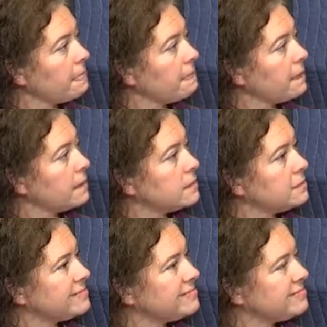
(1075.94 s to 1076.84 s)

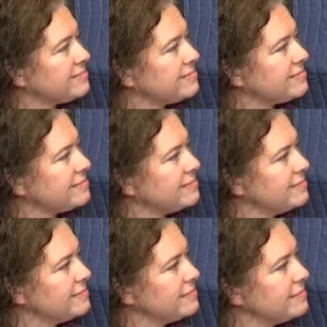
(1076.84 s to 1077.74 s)

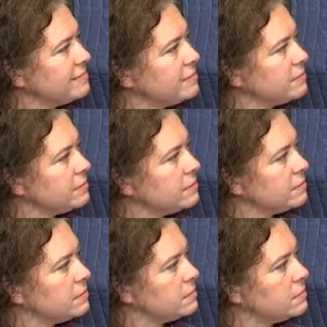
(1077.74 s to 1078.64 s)

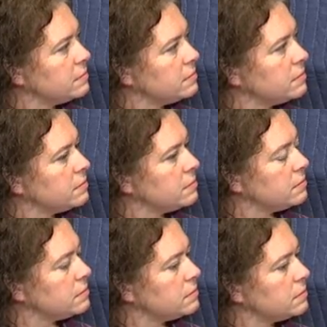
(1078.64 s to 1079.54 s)

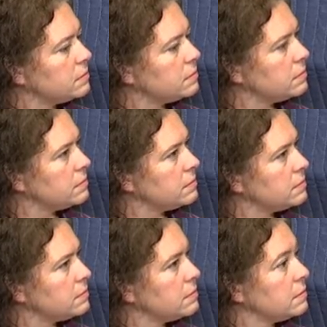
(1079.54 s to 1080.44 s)
This person isn't speaking.